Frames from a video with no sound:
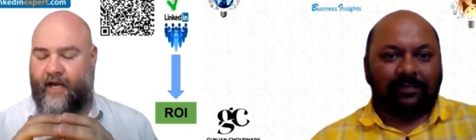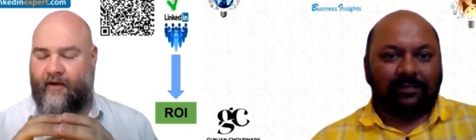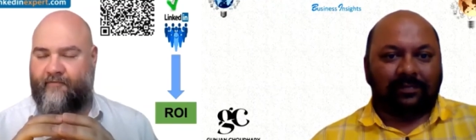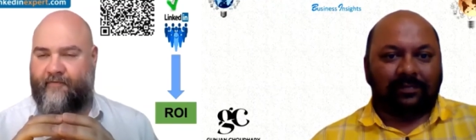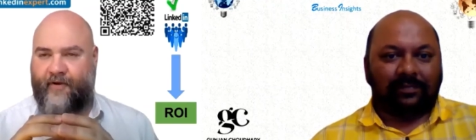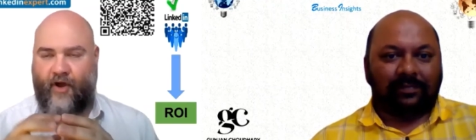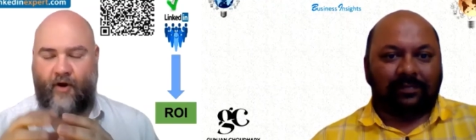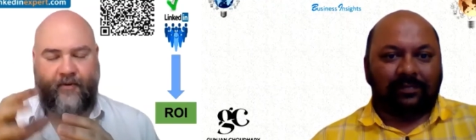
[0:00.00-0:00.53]
Speaker 1: a
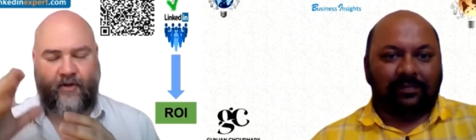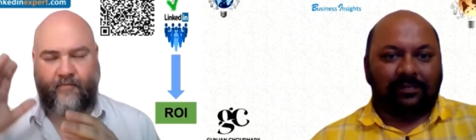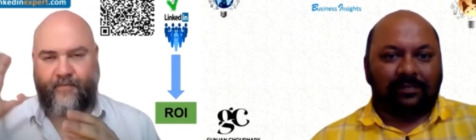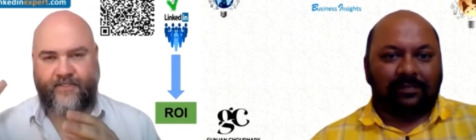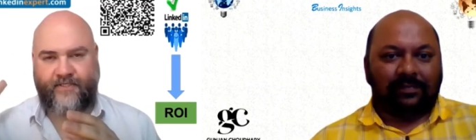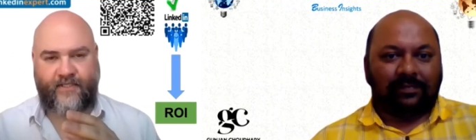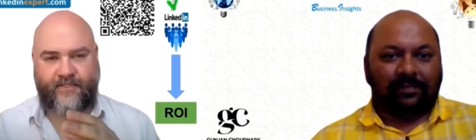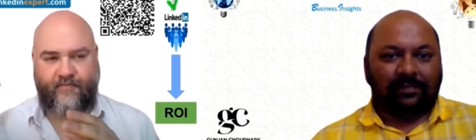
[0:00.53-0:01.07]
phenomenal
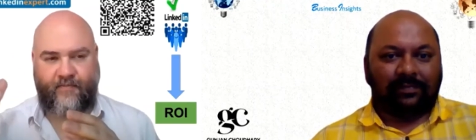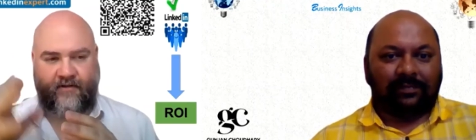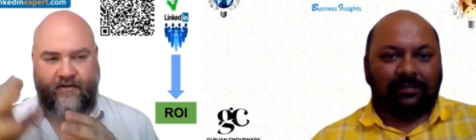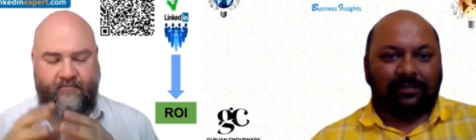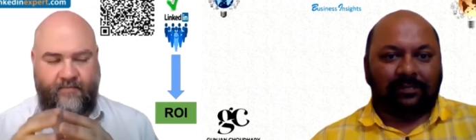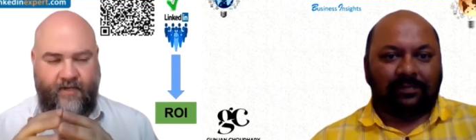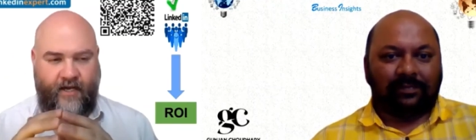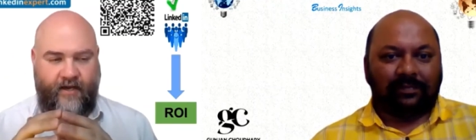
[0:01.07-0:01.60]

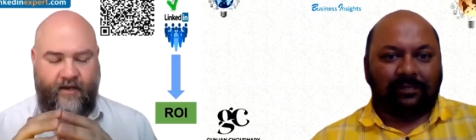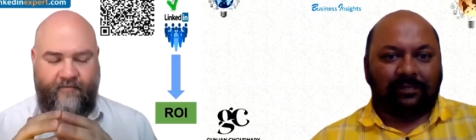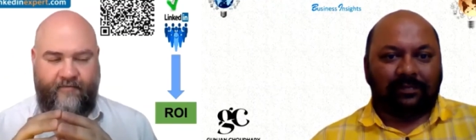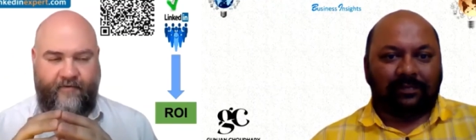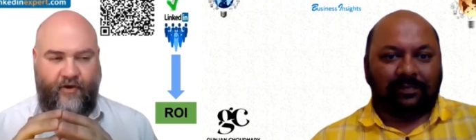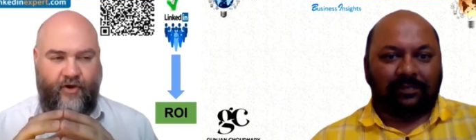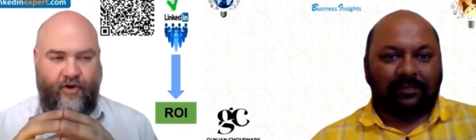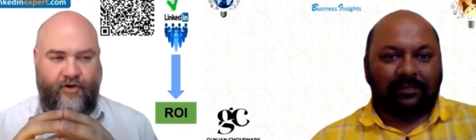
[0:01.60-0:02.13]
businessman uh, a
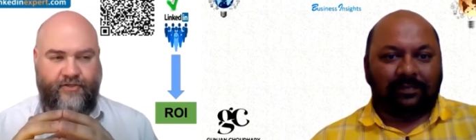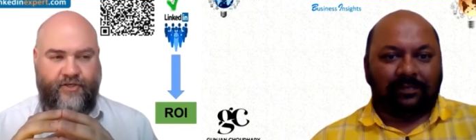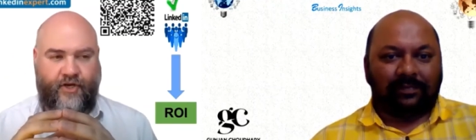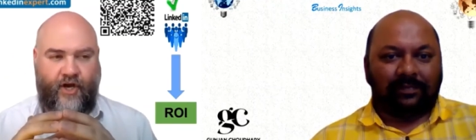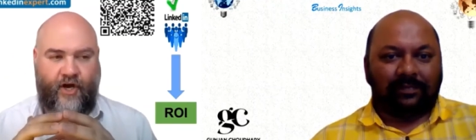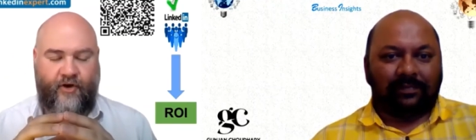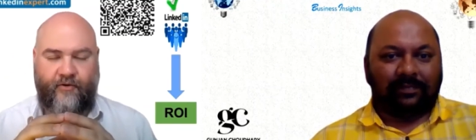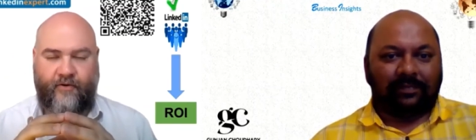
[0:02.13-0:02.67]
few years
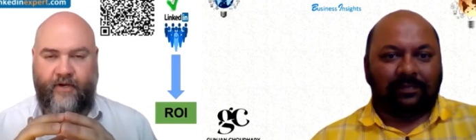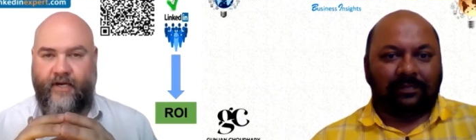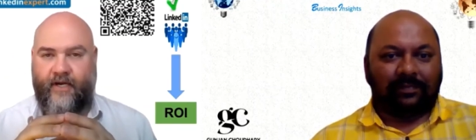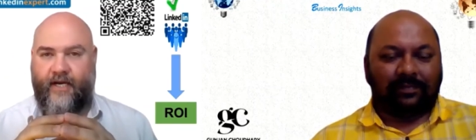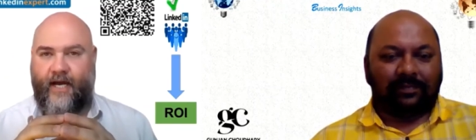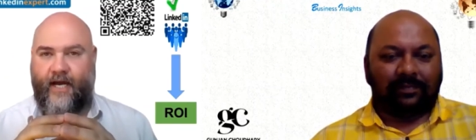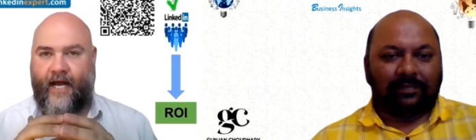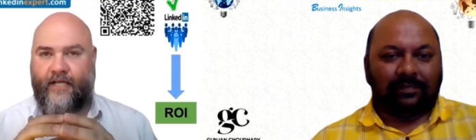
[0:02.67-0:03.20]
ago
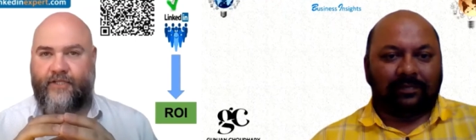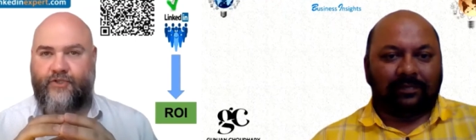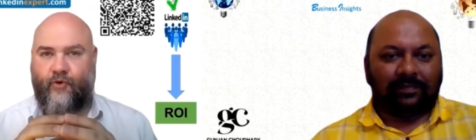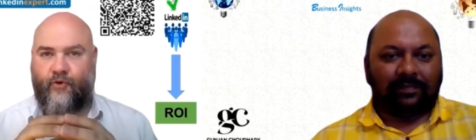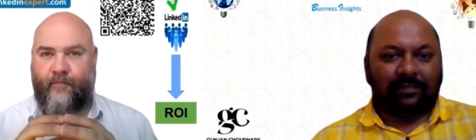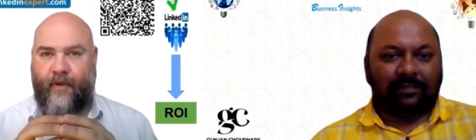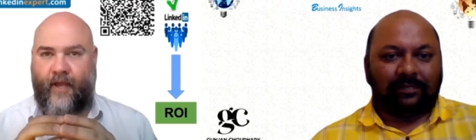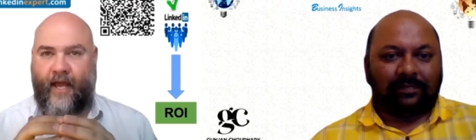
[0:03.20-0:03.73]
uh,
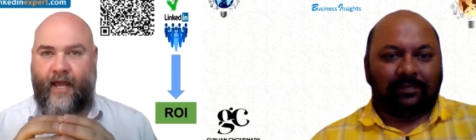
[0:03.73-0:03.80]
taught me.